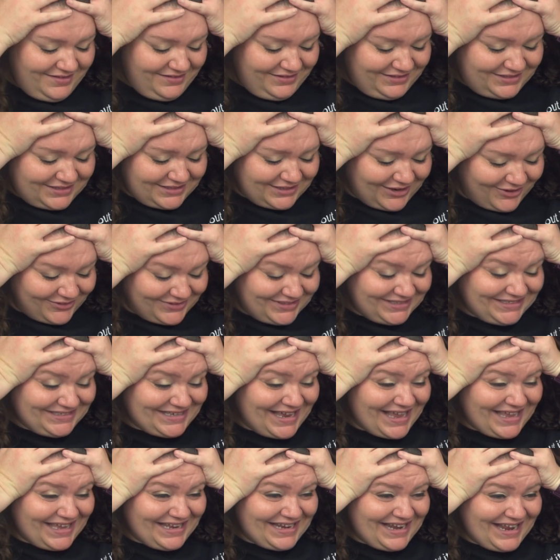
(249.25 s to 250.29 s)
It's so
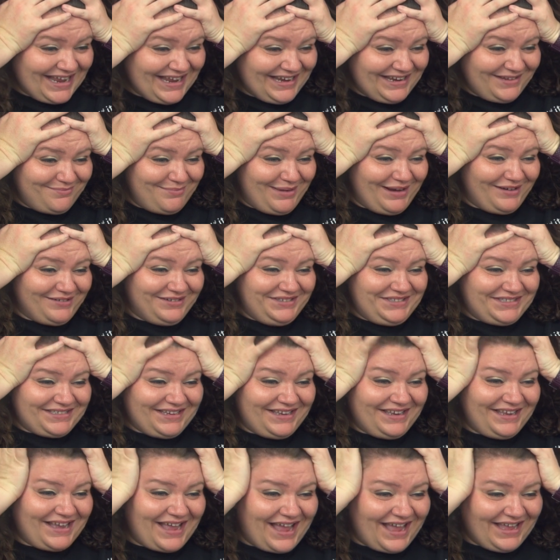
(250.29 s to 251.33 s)
secondhand
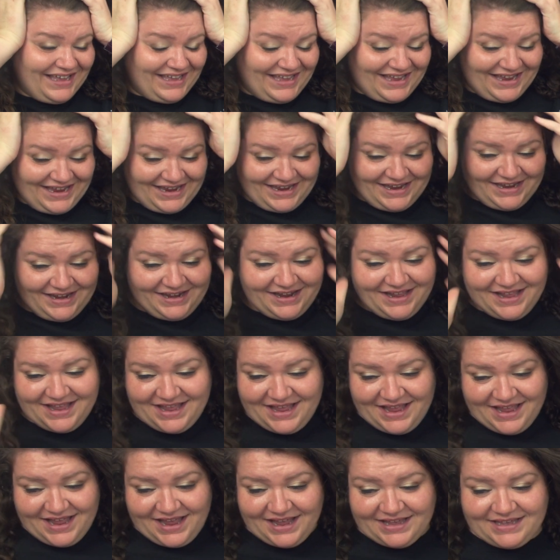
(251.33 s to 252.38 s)
embarrassing. I can't
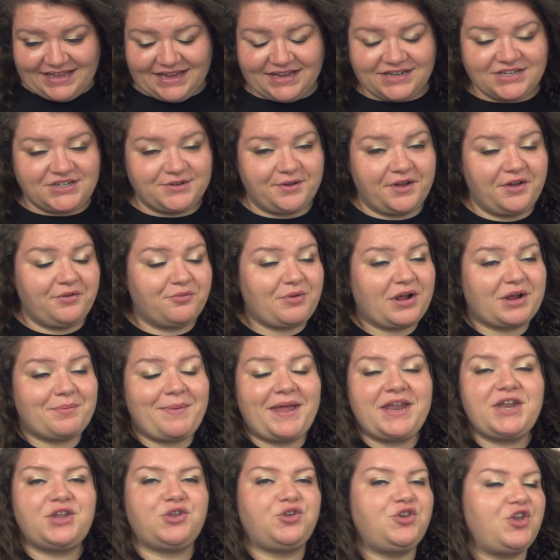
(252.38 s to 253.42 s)
do it.
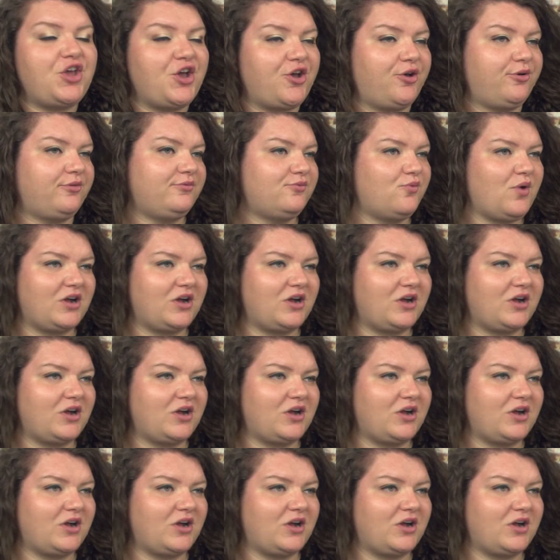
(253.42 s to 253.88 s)
Recommend? No.